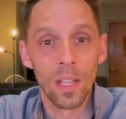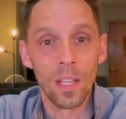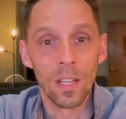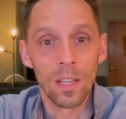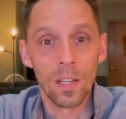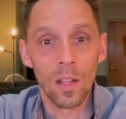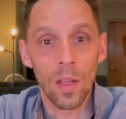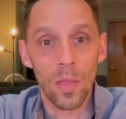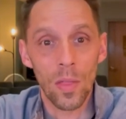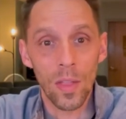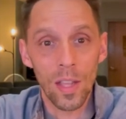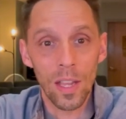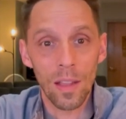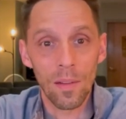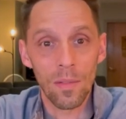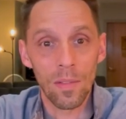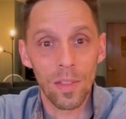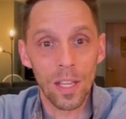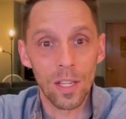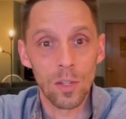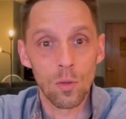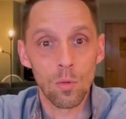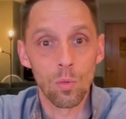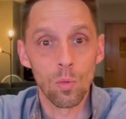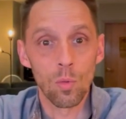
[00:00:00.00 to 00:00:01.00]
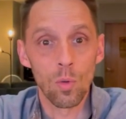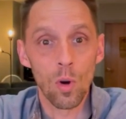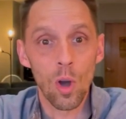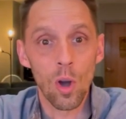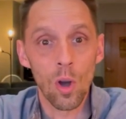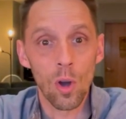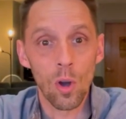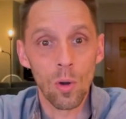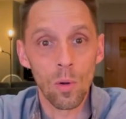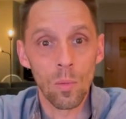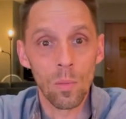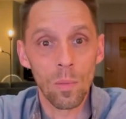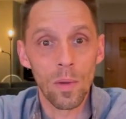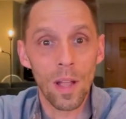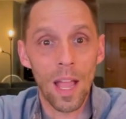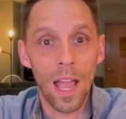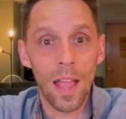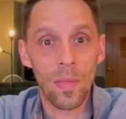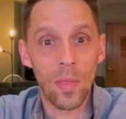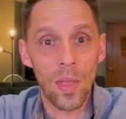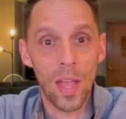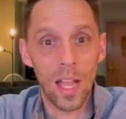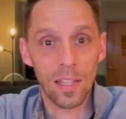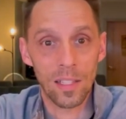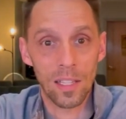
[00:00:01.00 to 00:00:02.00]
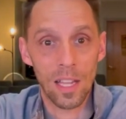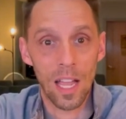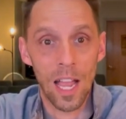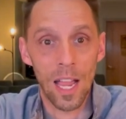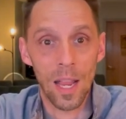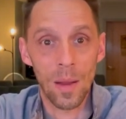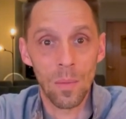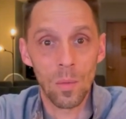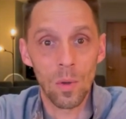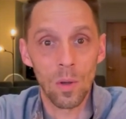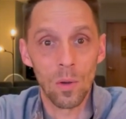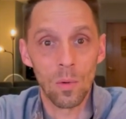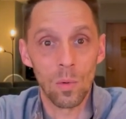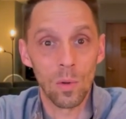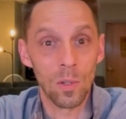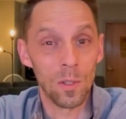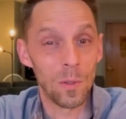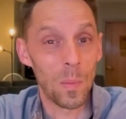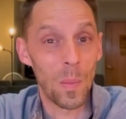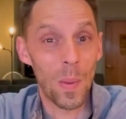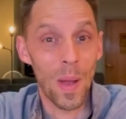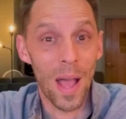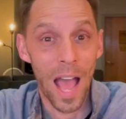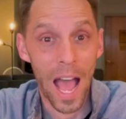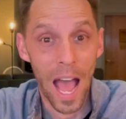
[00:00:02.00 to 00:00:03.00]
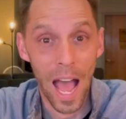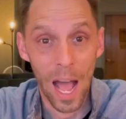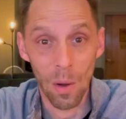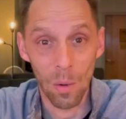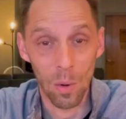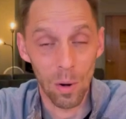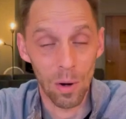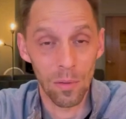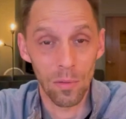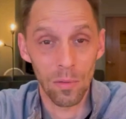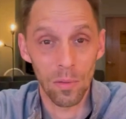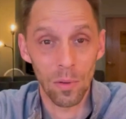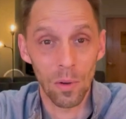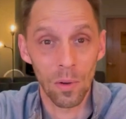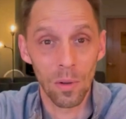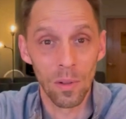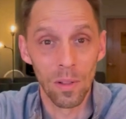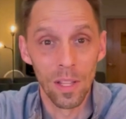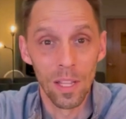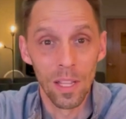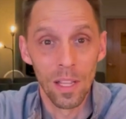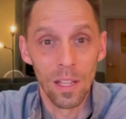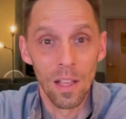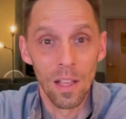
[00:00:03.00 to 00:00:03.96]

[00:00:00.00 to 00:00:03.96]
Now think of this, Rome at that time was powerful.